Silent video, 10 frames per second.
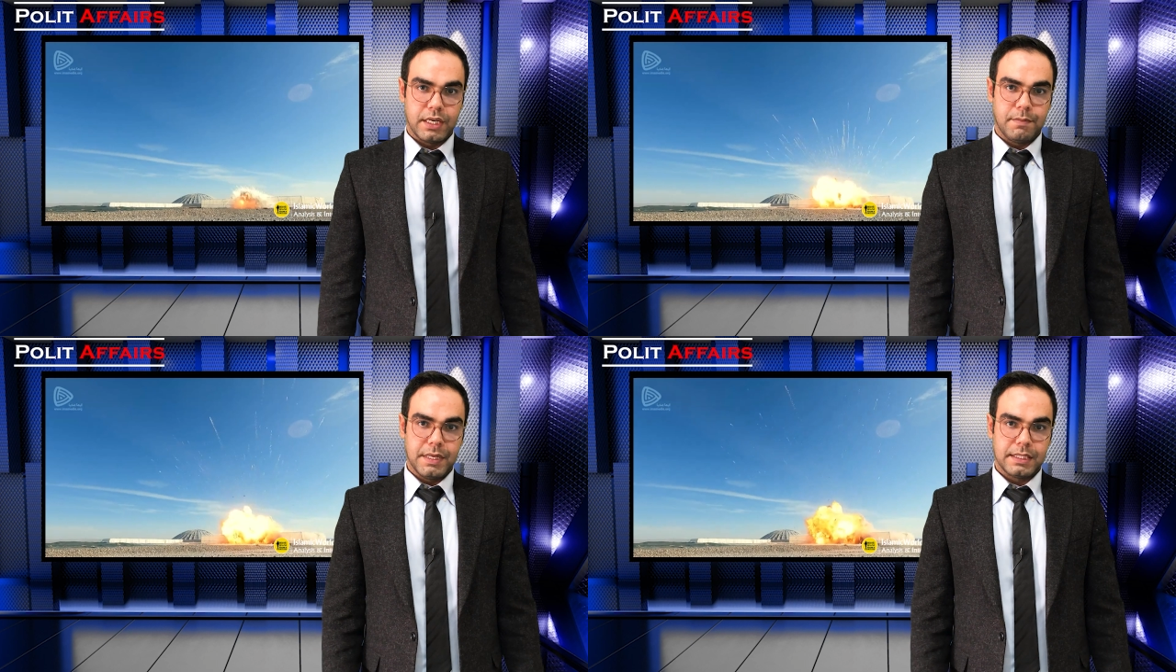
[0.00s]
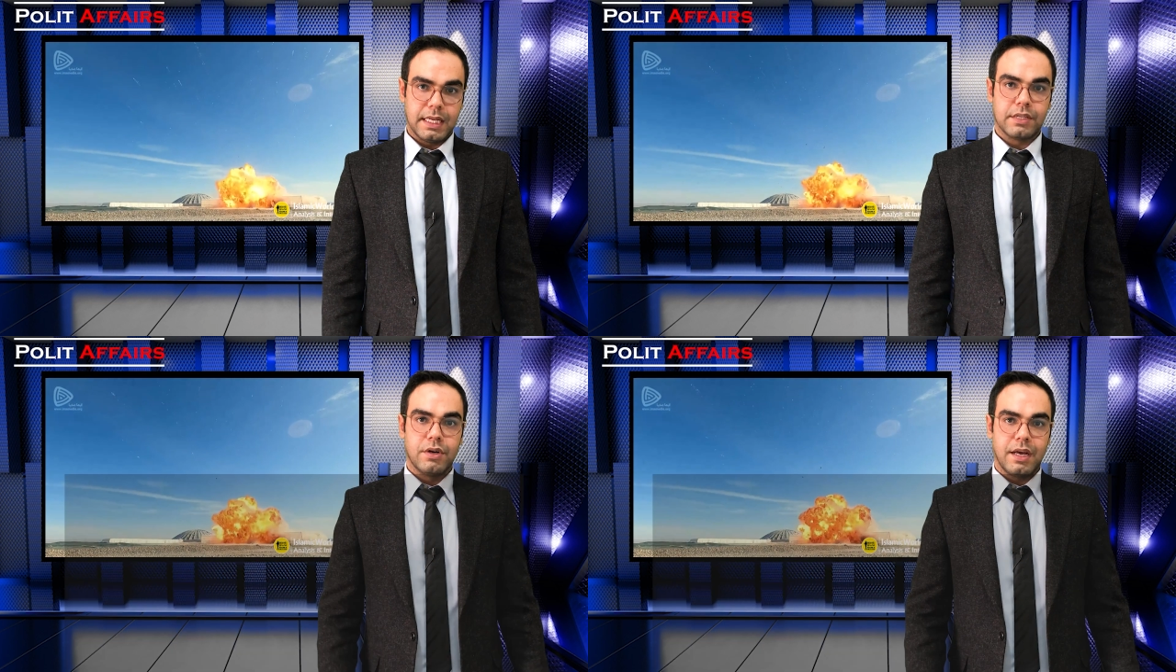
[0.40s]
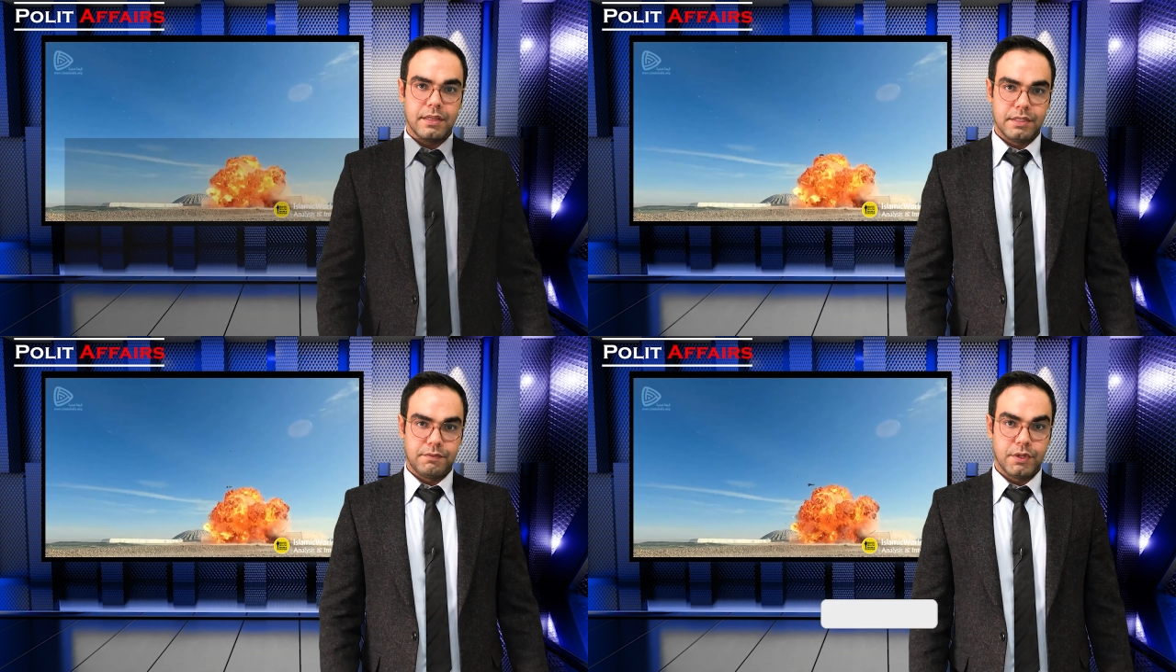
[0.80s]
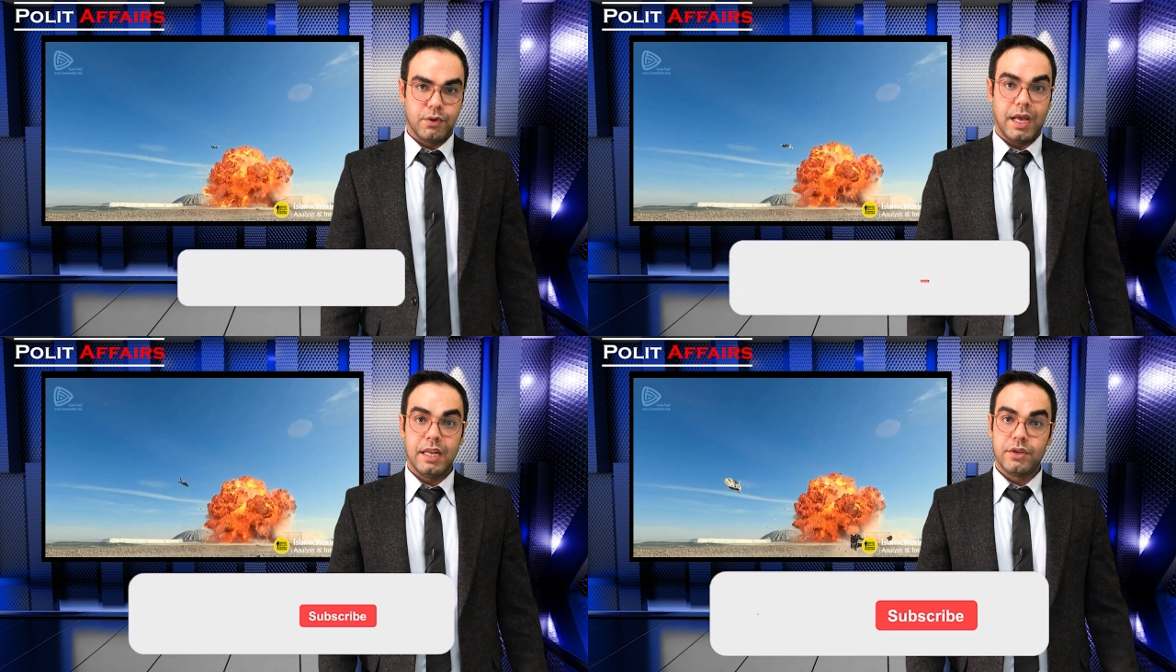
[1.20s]
it means that you like this
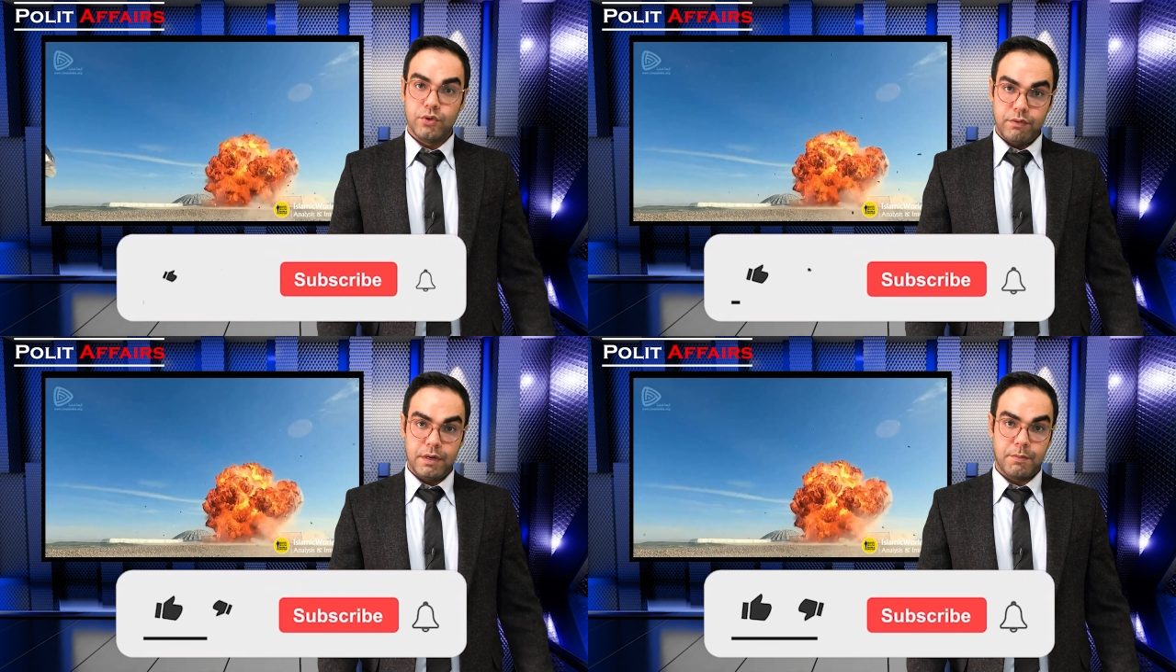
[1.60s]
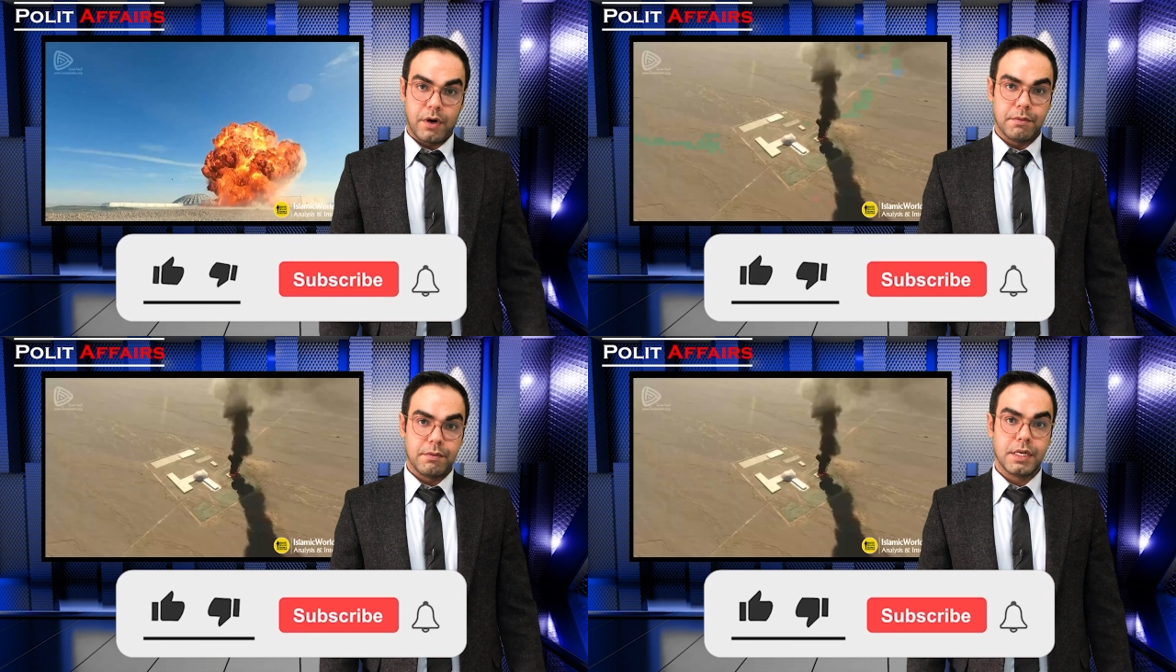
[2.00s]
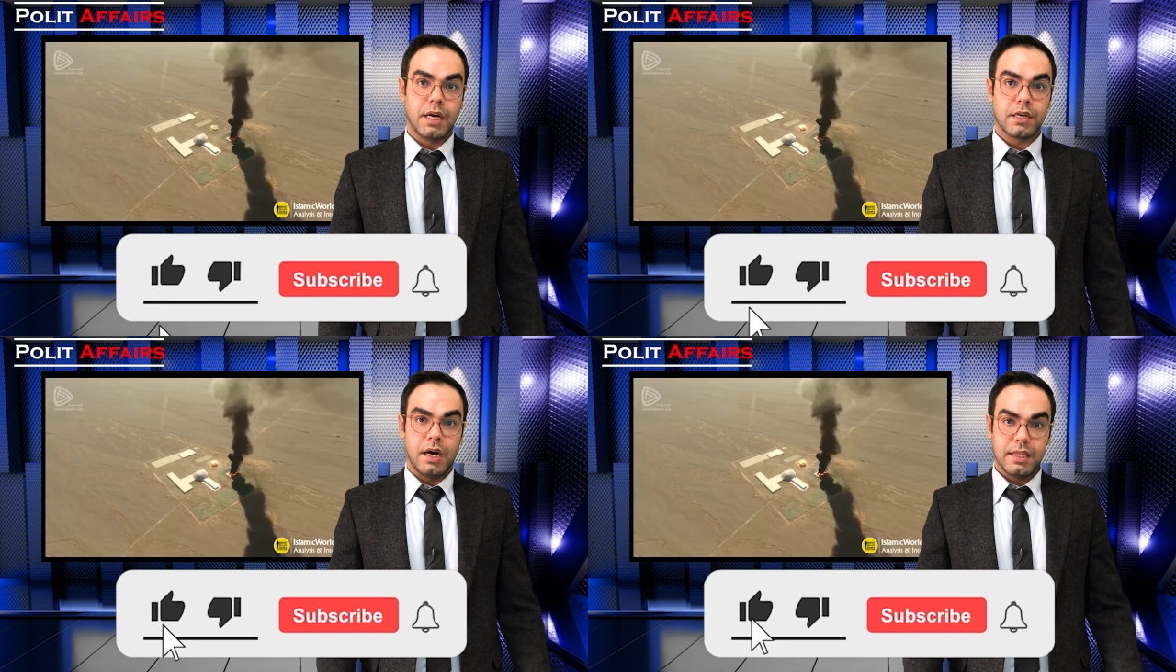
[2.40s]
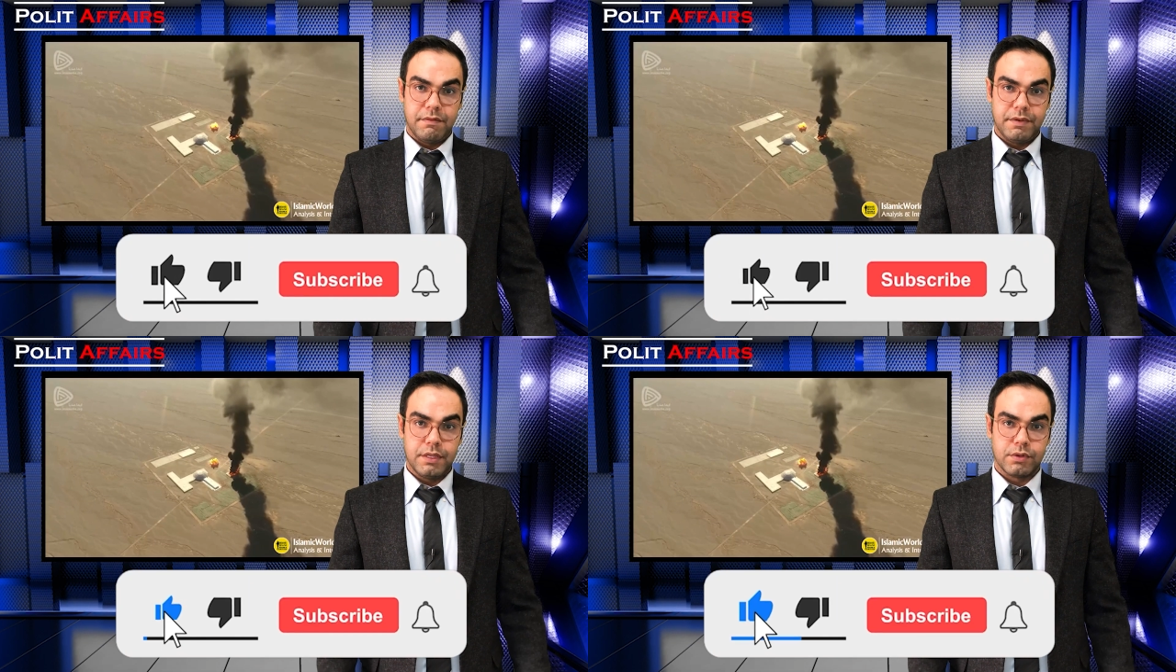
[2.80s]
video and you will probably like other
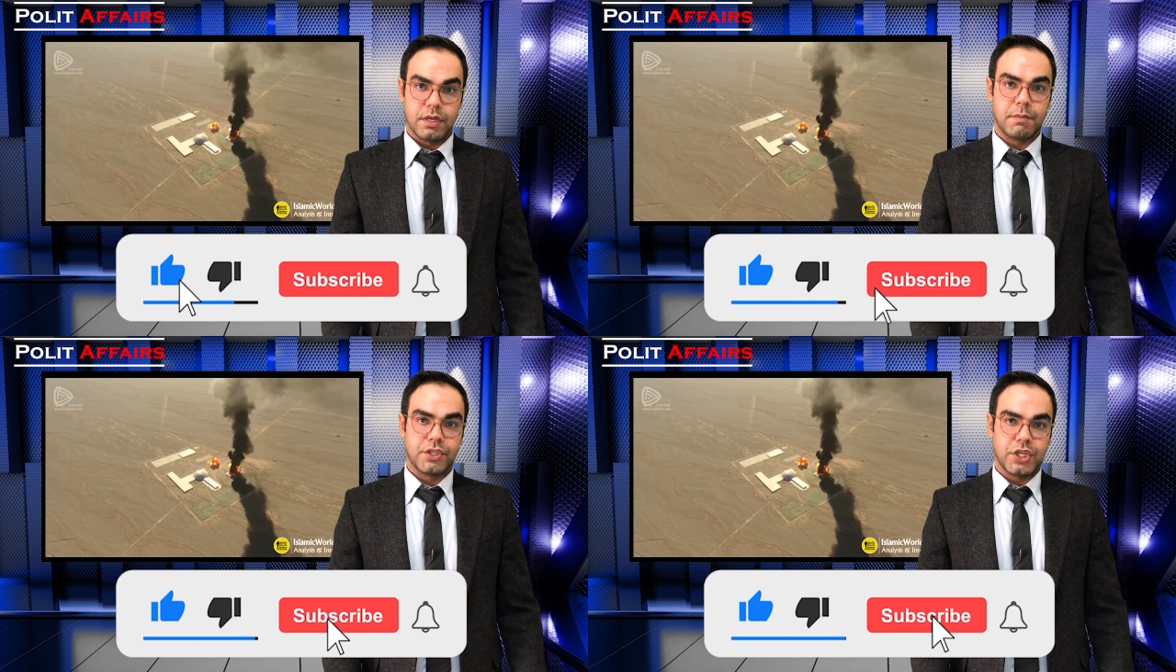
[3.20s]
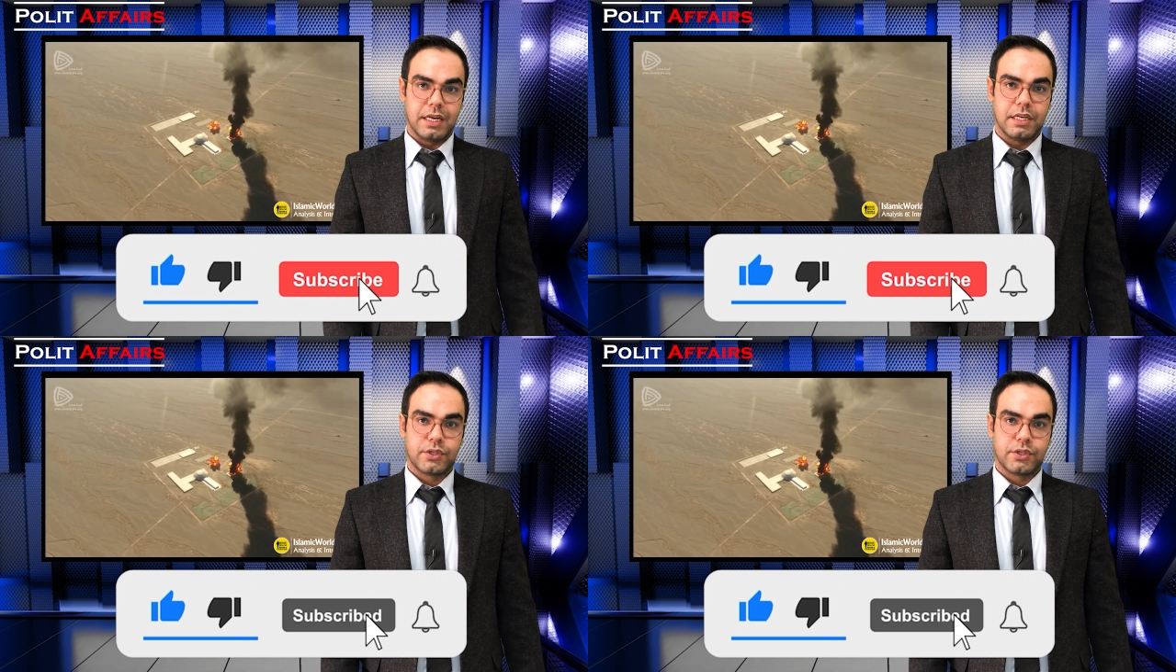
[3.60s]
videos on my channel.